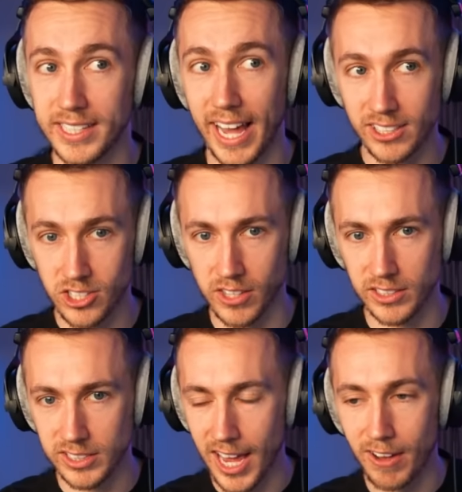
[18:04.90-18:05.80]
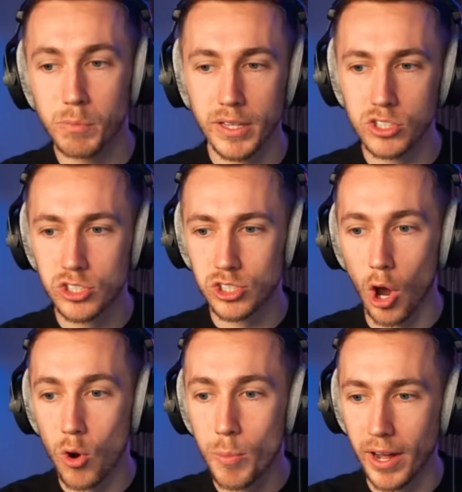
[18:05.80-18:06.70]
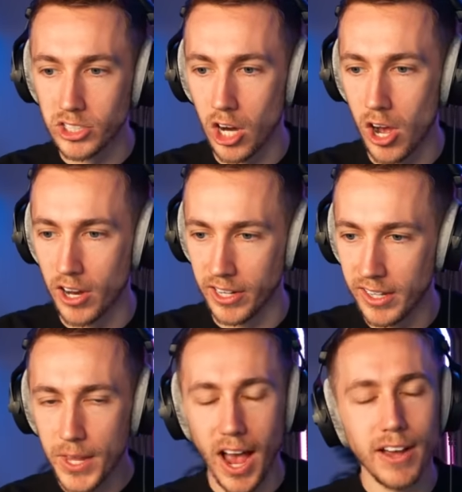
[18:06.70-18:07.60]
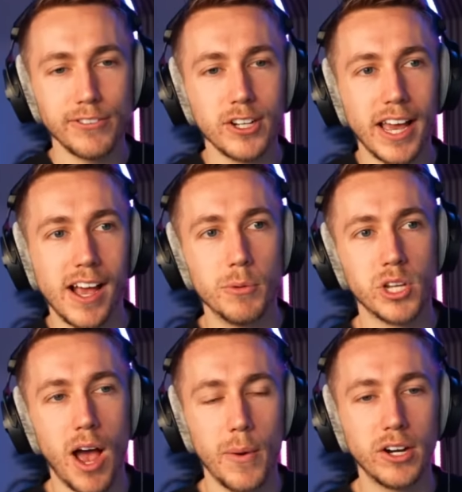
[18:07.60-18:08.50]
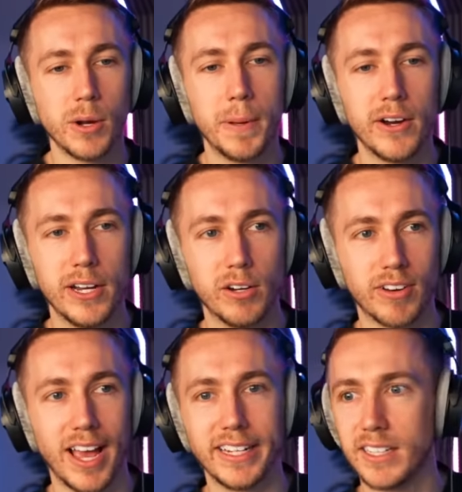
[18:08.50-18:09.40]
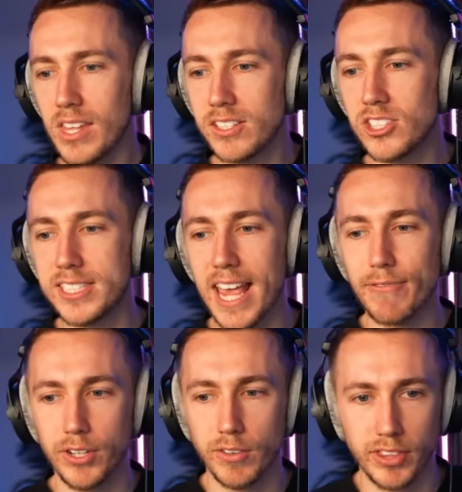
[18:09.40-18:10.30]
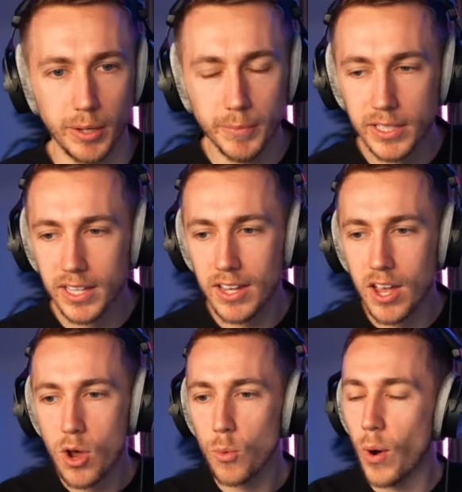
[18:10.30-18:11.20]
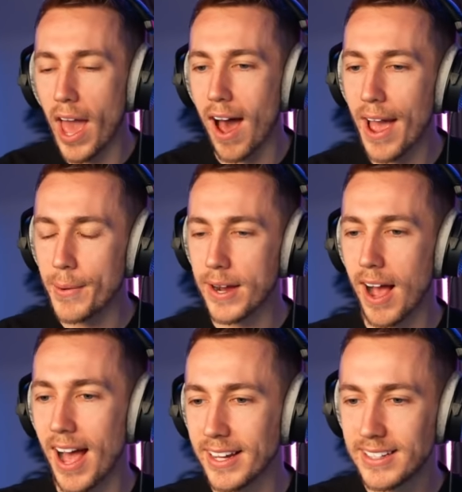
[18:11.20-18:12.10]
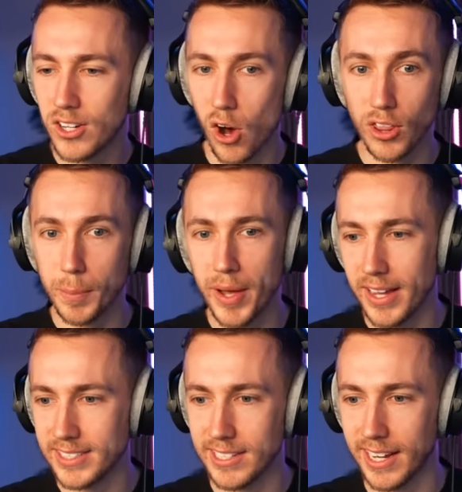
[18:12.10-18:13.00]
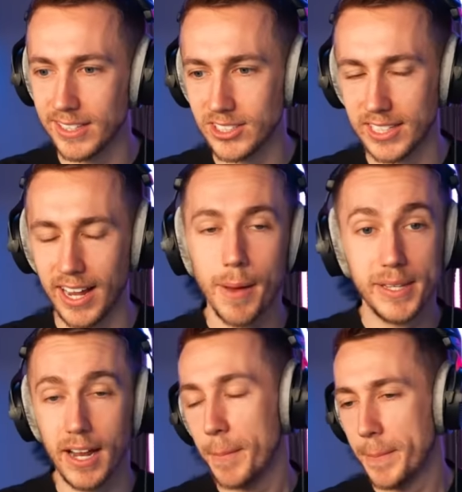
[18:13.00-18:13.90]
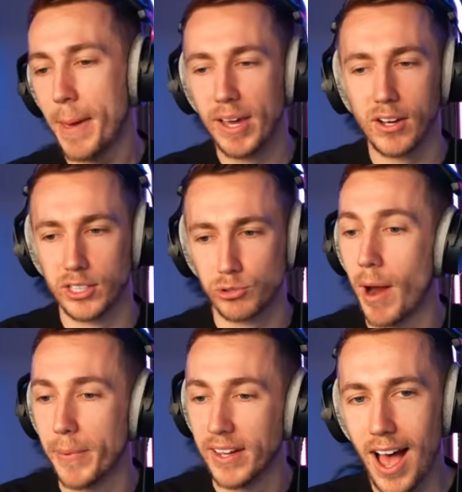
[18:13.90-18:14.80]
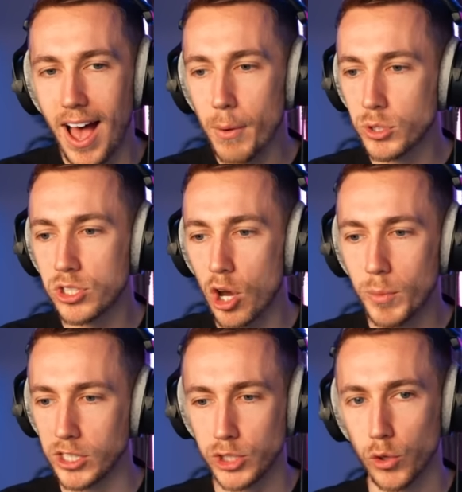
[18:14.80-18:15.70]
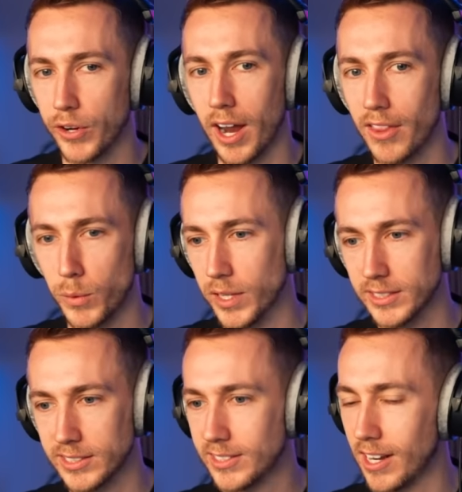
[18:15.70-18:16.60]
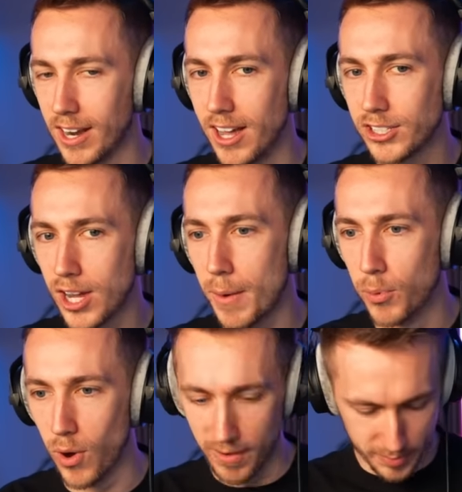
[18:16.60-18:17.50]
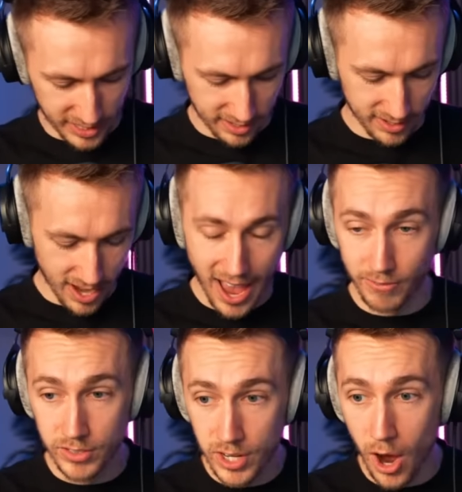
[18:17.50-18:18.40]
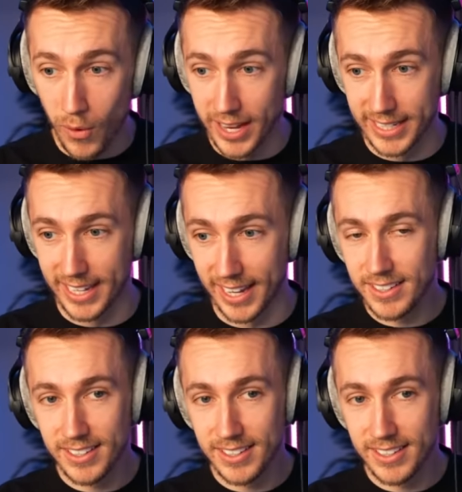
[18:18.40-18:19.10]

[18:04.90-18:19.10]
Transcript: guesters have been so much harder. I feel like I went on a period of like seven of them where I got the person instantly. I mean, maybe I got this right, but I was so much sure in other ones. The last couple I've been... I have no idea.